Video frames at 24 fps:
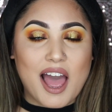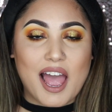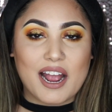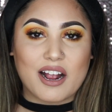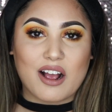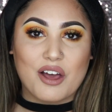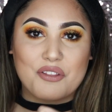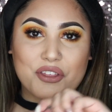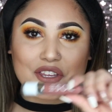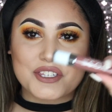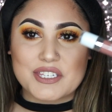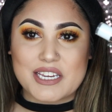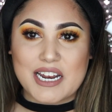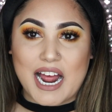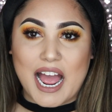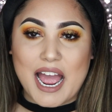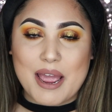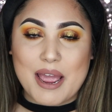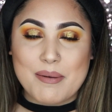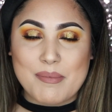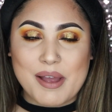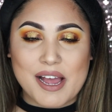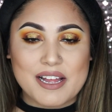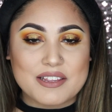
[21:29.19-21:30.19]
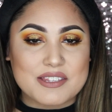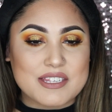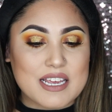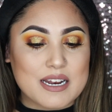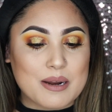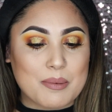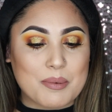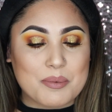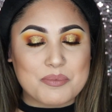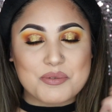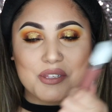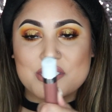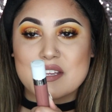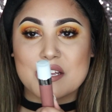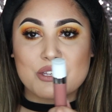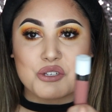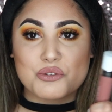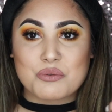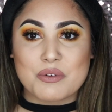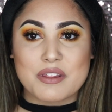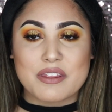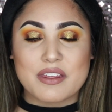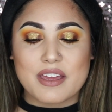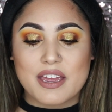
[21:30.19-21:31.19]
I got this at IMATS and I'm
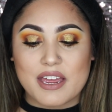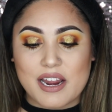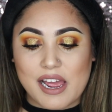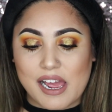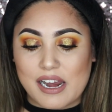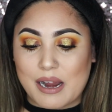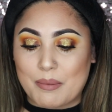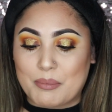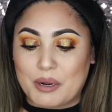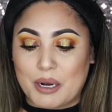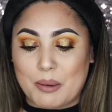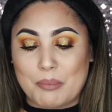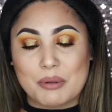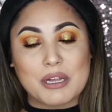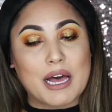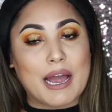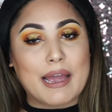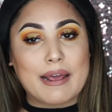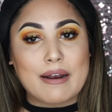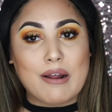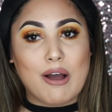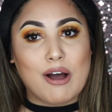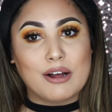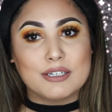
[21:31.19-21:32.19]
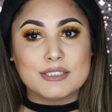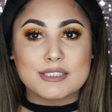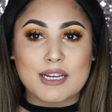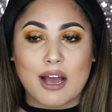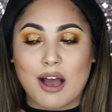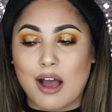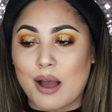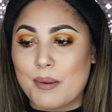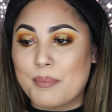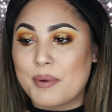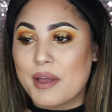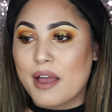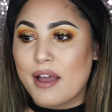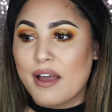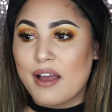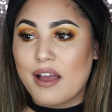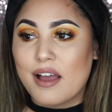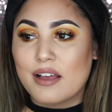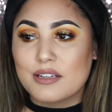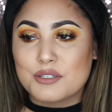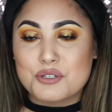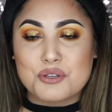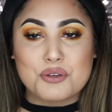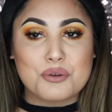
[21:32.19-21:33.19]
obsessed with it, and I'm gonna apply it on top
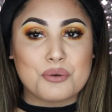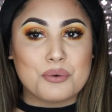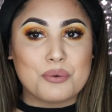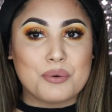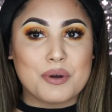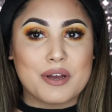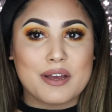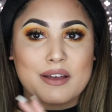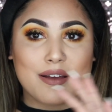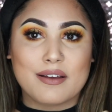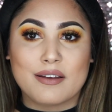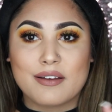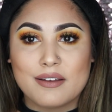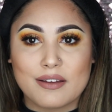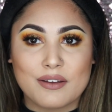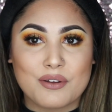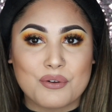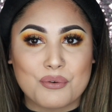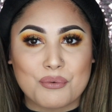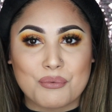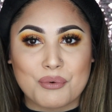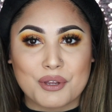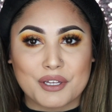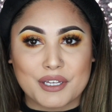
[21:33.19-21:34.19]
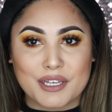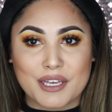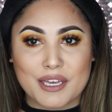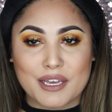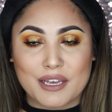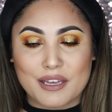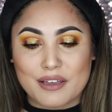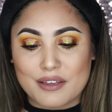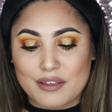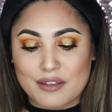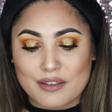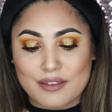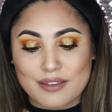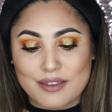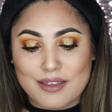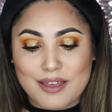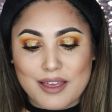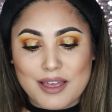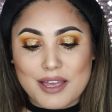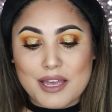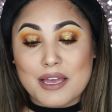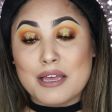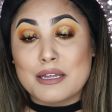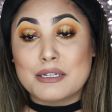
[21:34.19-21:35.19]
to really
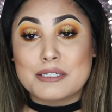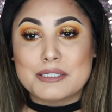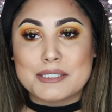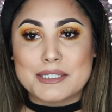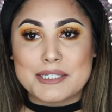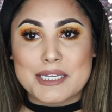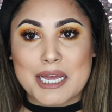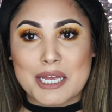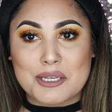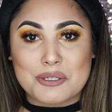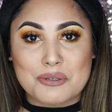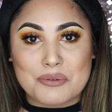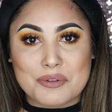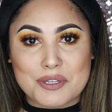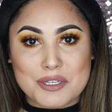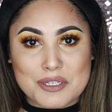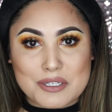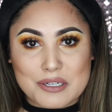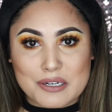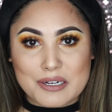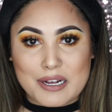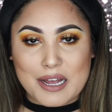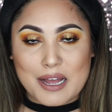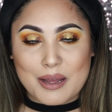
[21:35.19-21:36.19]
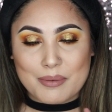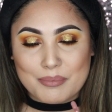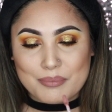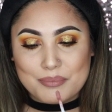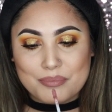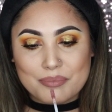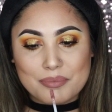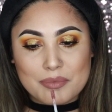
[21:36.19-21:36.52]
dazzle this look up.